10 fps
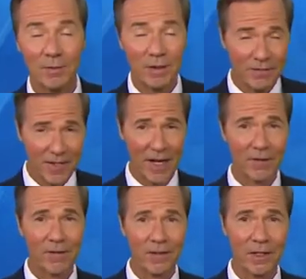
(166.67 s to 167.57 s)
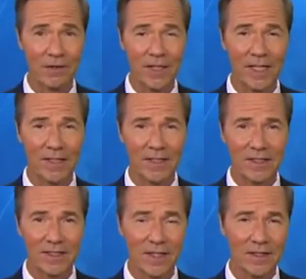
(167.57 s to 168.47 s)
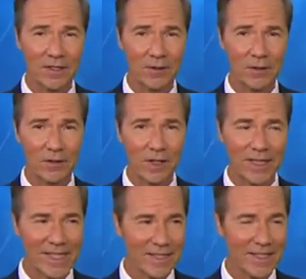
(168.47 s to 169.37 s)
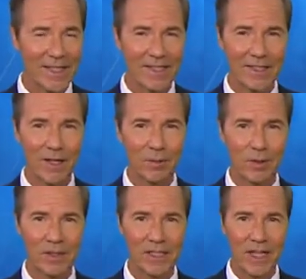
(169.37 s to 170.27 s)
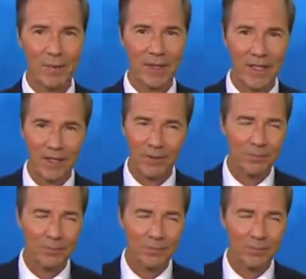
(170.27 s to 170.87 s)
Be careful though, that sun is so strong, easy to get sunburned this time of the year.